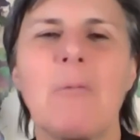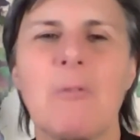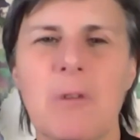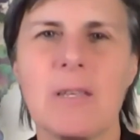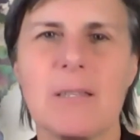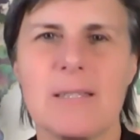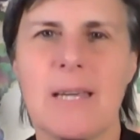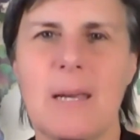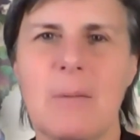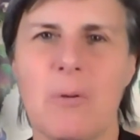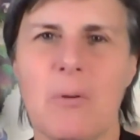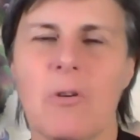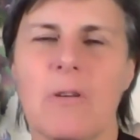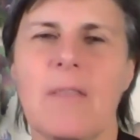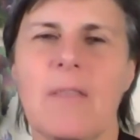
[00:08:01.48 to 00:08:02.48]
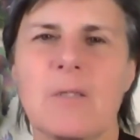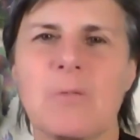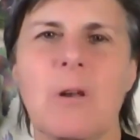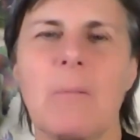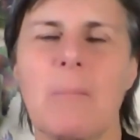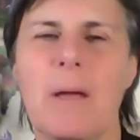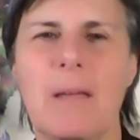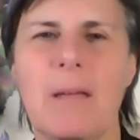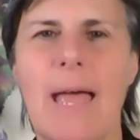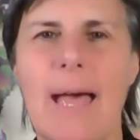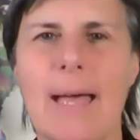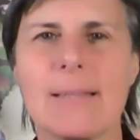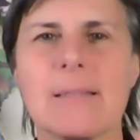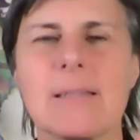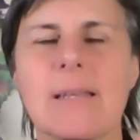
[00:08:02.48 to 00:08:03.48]
I'm a real estate broker that's one of my
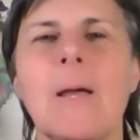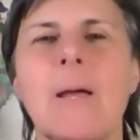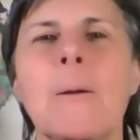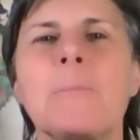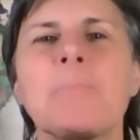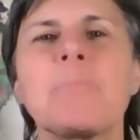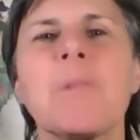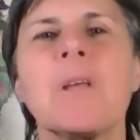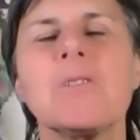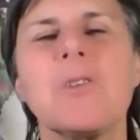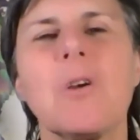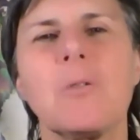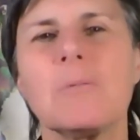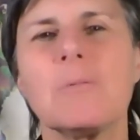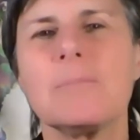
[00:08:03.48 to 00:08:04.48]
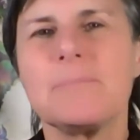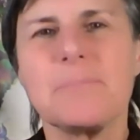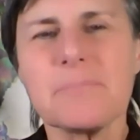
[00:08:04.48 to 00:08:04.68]
hats so